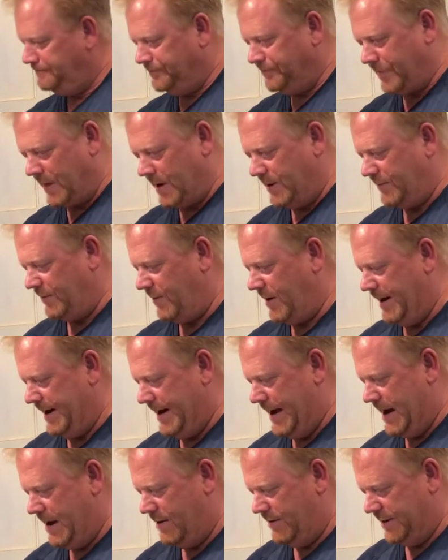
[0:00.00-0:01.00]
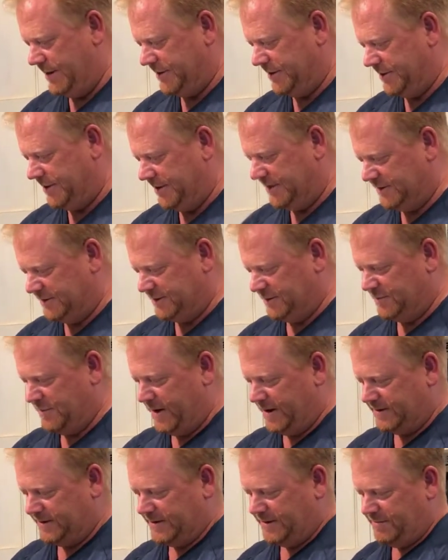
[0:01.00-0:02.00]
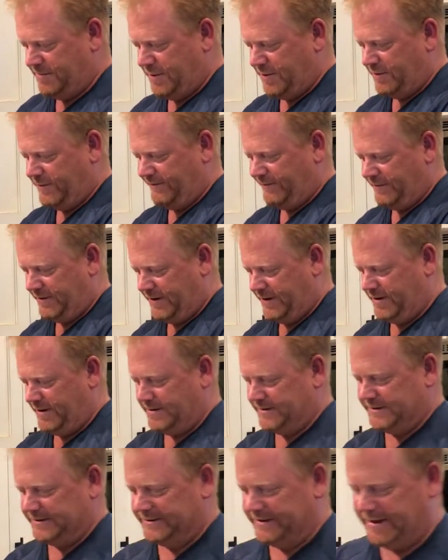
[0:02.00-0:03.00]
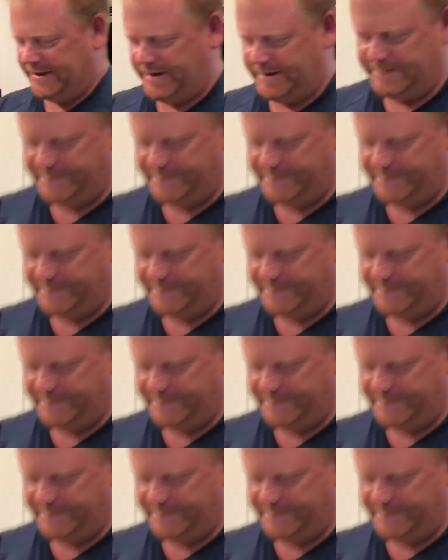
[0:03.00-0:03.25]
Because right now that cheese is melted beautifully. You can see,